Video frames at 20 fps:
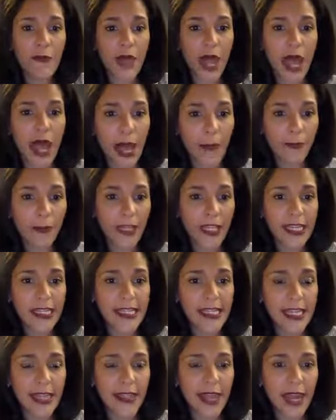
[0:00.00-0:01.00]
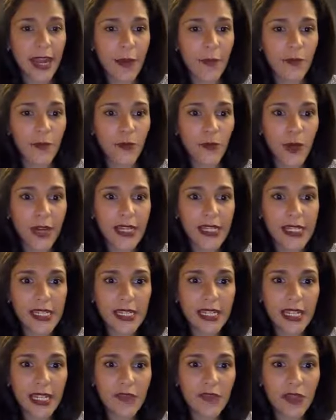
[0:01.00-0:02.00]
a place that I'm
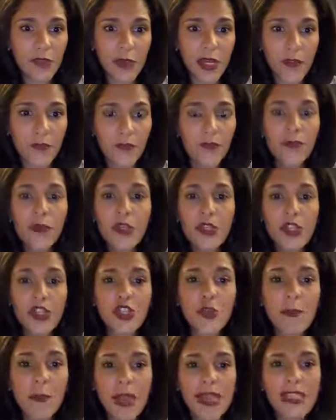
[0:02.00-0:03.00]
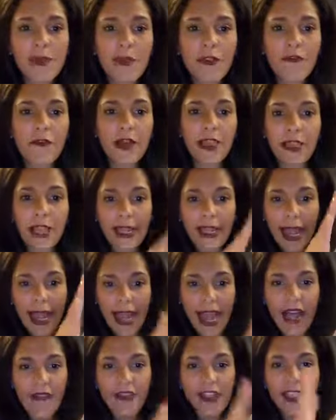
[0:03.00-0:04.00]
renting gives me. Just makes me feel like I
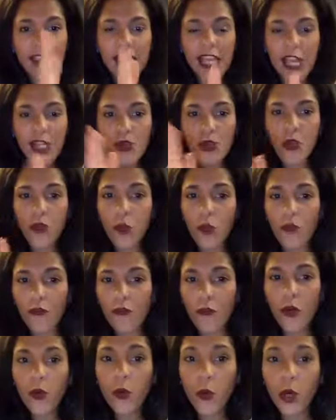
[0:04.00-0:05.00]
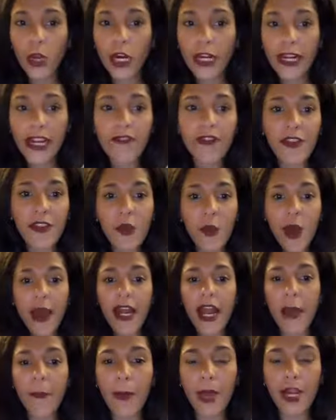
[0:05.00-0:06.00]
have a schedule for work. Even though I
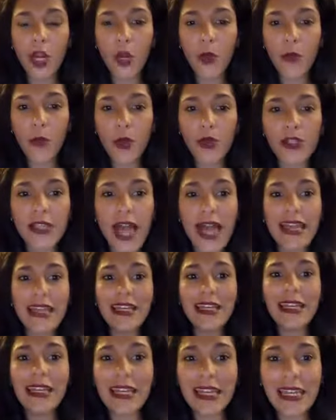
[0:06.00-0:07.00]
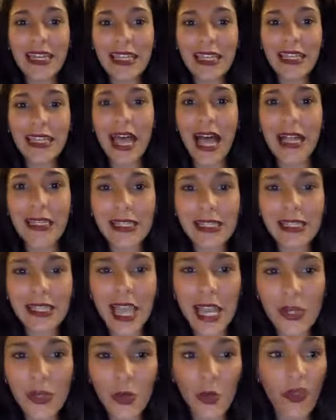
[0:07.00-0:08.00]
am my own boss, I need that
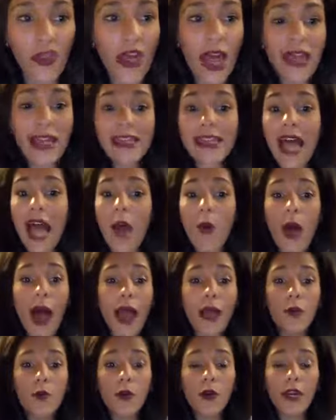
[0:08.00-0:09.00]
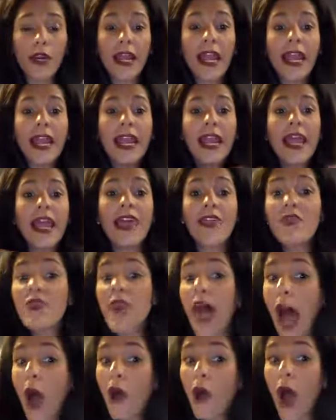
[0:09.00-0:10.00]
schedule. That is how I work. And
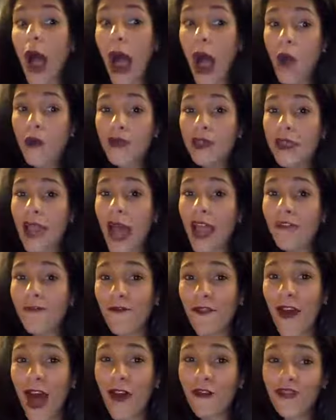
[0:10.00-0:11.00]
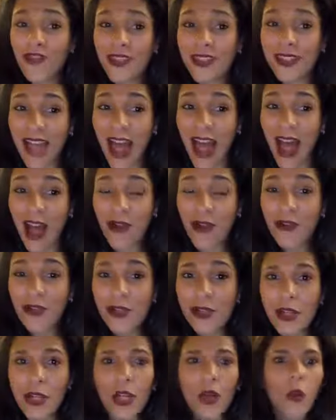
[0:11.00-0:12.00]
how did I find this out?
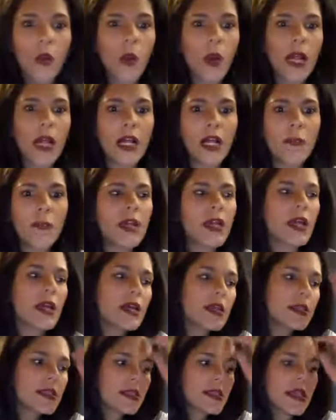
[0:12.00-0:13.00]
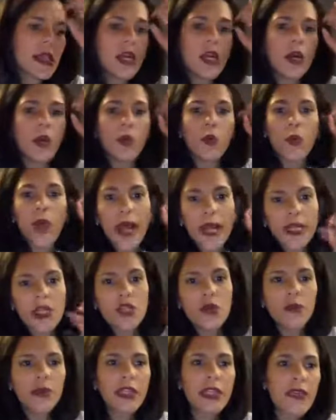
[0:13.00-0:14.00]
Well, because
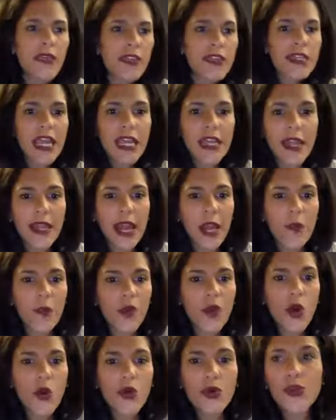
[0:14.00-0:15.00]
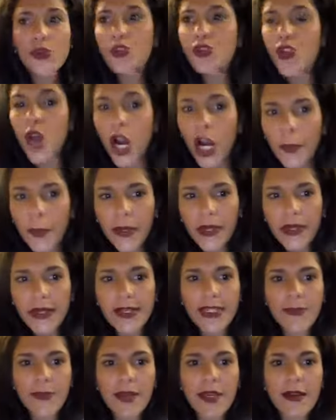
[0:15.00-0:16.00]
randomly the day that I would go to
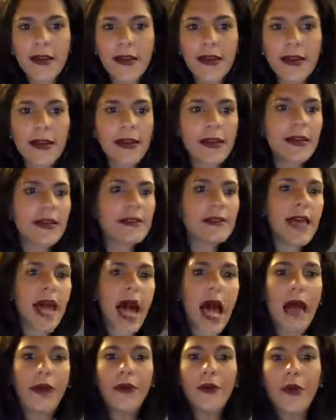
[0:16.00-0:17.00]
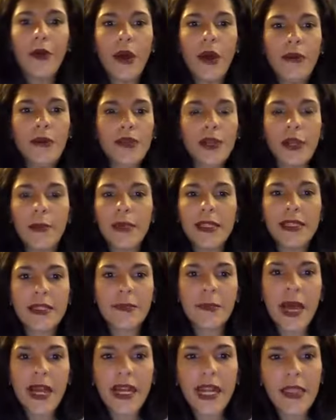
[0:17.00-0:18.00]
Starbucks, because I don't know, I was going to meet
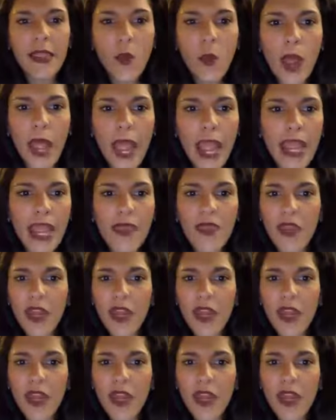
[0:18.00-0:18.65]
somebody in the way, and then